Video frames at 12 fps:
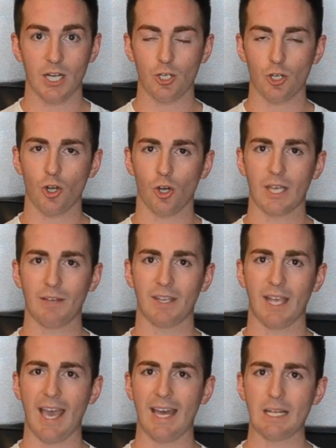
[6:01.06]
and you're not
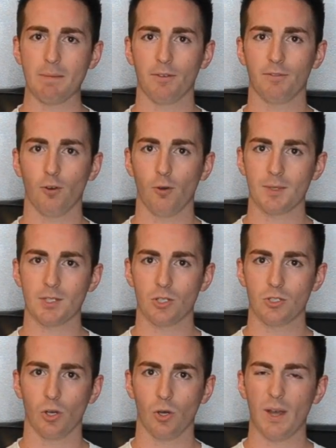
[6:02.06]
giving any performance
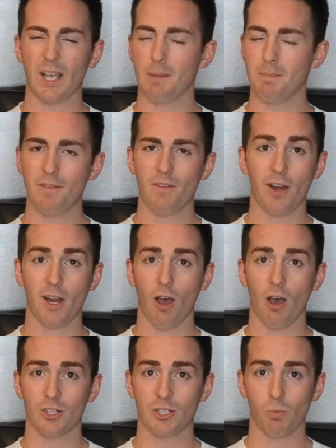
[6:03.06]
at all, it can be very
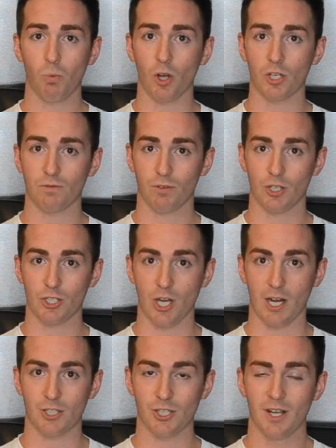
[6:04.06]
hard to watch for a
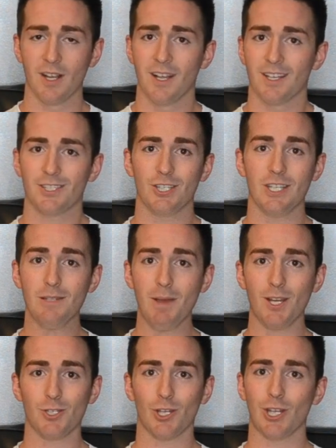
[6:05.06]
judge. So just
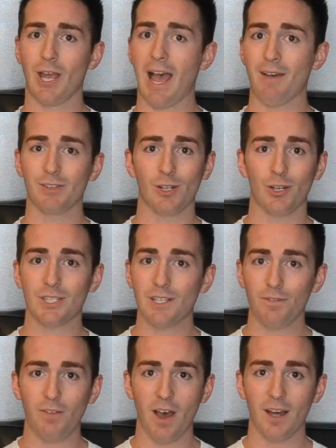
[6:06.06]
make sure that you're having lots
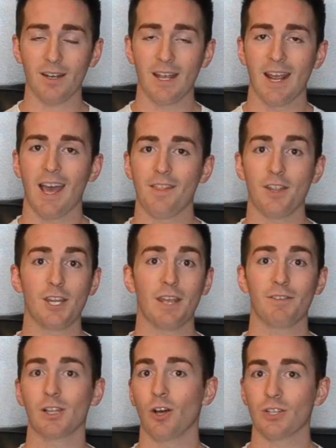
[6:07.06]
of fun and that you're
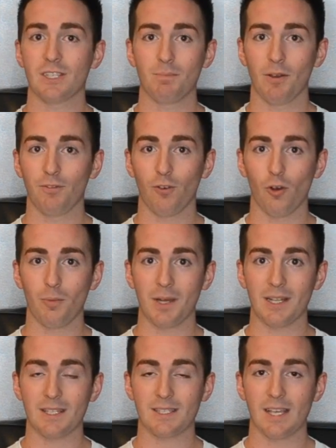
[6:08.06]
giving lots of
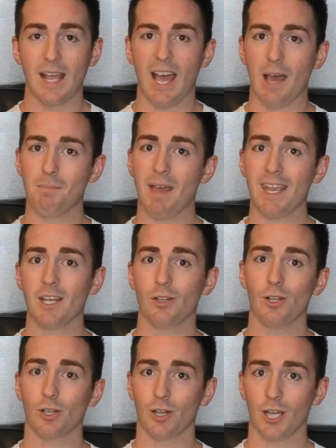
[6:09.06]
performance and make it
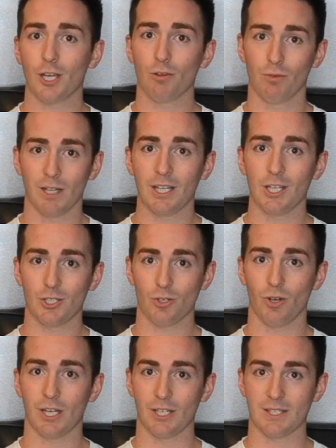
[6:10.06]
look like you're really
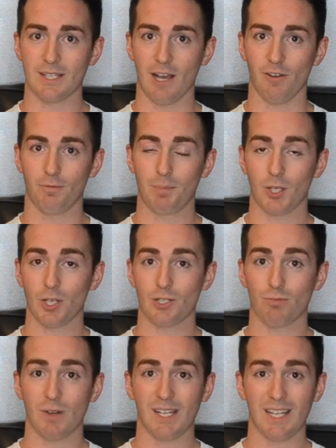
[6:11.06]
enjoying yourself, because
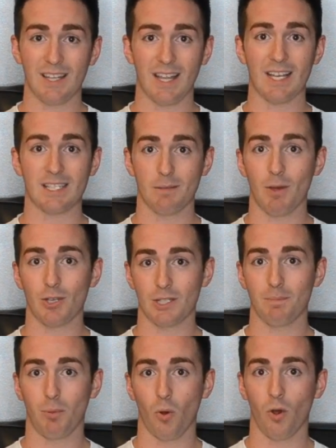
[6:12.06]
really that's the most
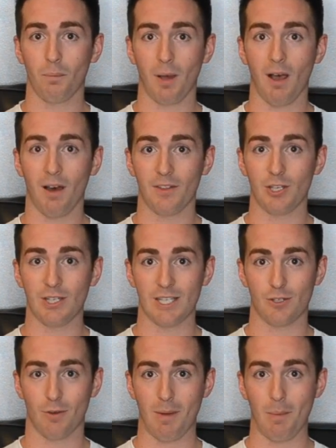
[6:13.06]
important part that you need
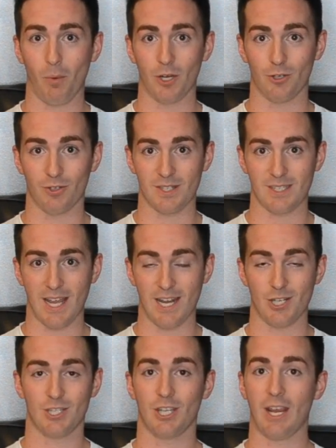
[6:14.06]
to remember when you're on
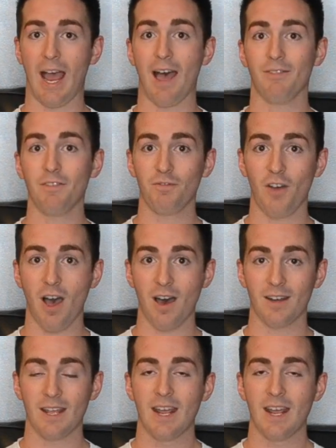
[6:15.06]
stage, is that you're having fun